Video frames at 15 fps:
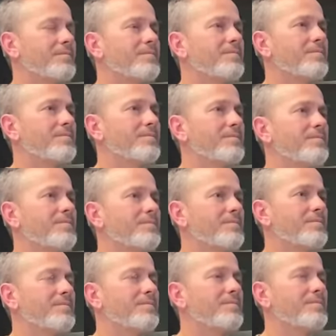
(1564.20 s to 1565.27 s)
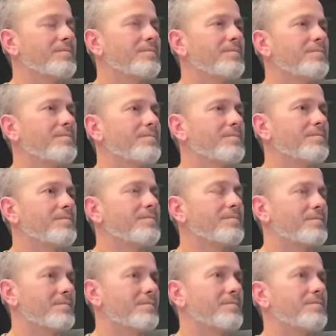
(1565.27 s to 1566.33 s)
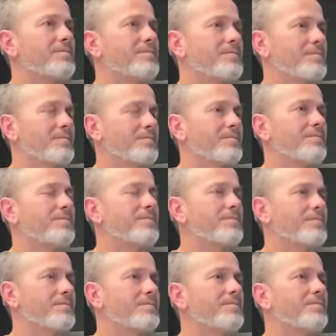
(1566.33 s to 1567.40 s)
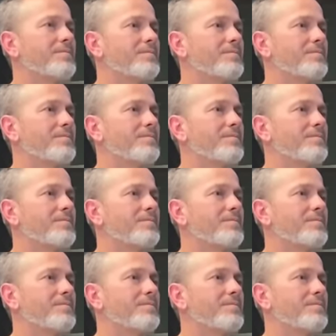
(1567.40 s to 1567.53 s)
This person isn't speaking.